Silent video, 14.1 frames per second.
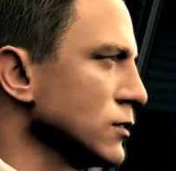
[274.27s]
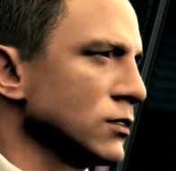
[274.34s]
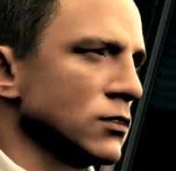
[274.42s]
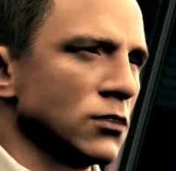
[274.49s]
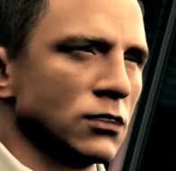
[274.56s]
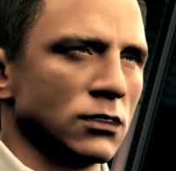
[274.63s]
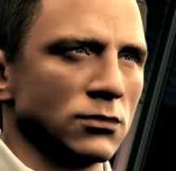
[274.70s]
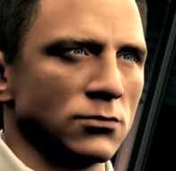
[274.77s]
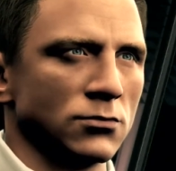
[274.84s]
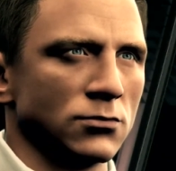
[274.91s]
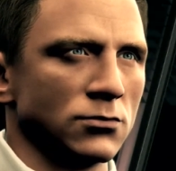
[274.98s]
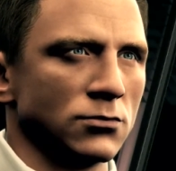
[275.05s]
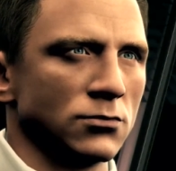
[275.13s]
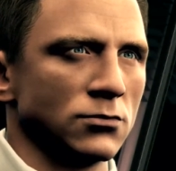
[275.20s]
We can talk.
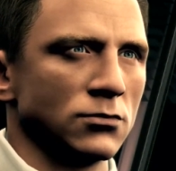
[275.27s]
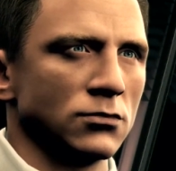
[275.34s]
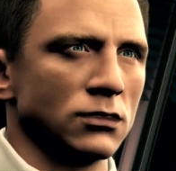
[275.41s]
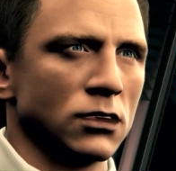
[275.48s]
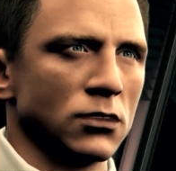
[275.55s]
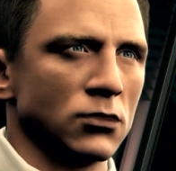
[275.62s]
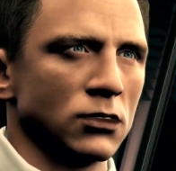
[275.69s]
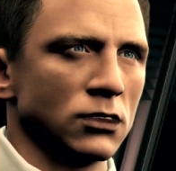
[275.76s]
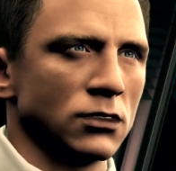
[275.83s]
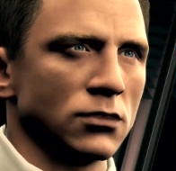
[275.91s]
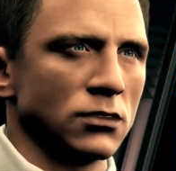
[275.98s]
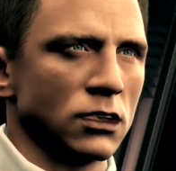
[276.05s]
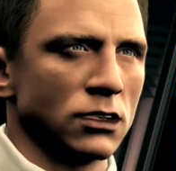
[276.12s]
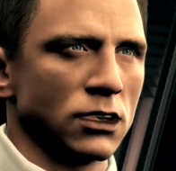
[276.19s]
What did you
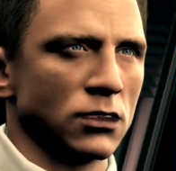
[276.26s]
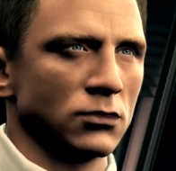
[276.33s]
find